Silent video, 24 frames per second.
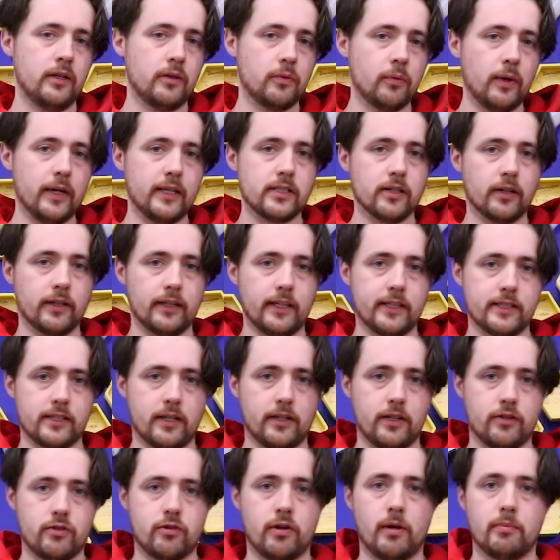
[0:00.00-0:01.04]
We took this
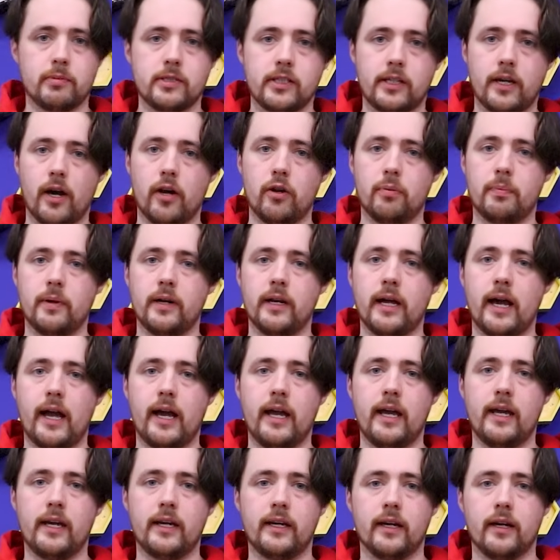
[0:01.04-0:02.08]
on a trip to
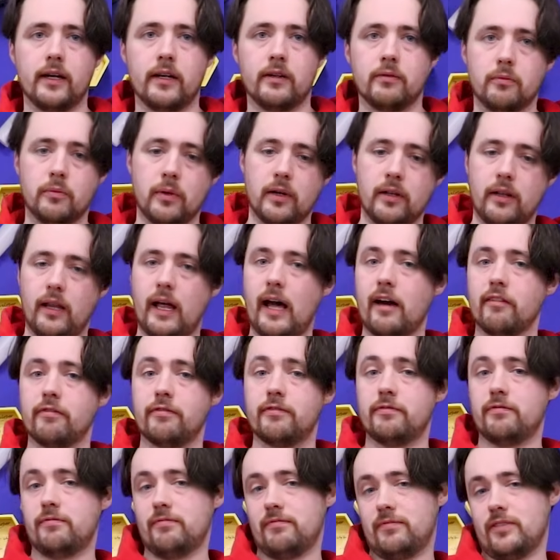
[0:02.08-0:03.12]
Copenhagen. We'll have
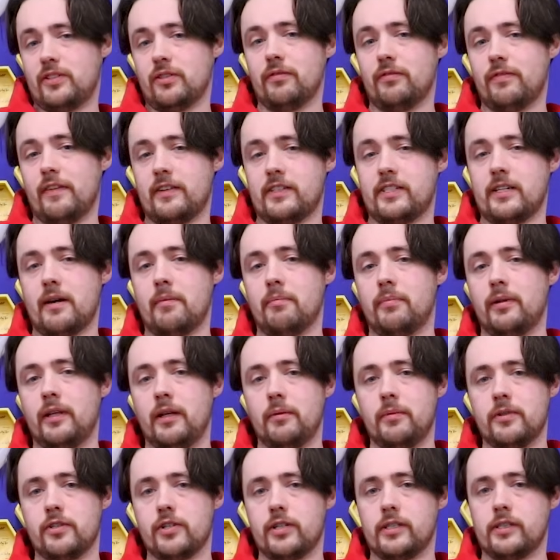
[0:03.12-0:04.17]
sort of sample
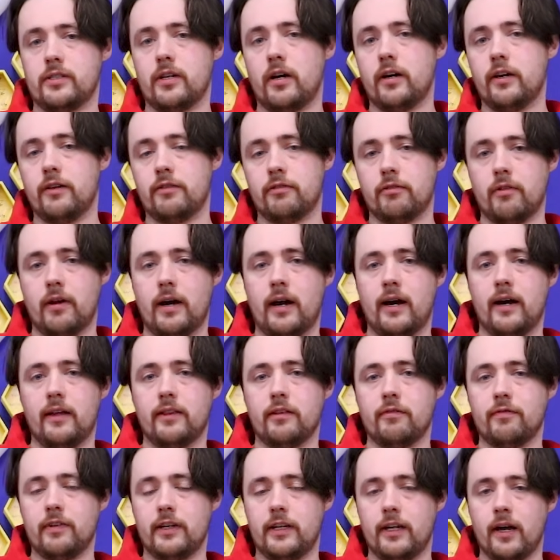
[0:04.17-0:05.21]
images dotted throughout
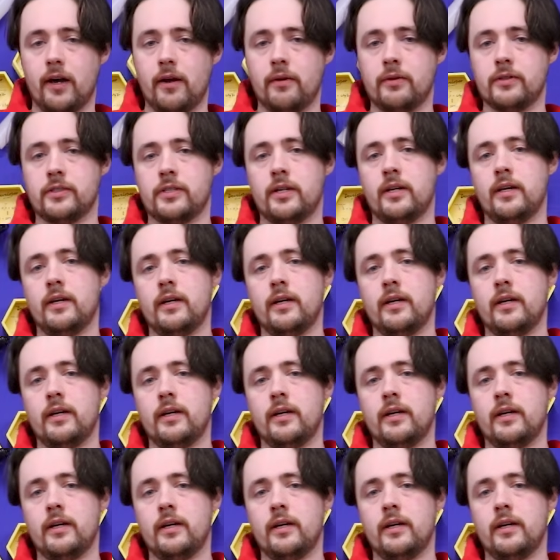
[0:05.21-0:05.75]
the videos.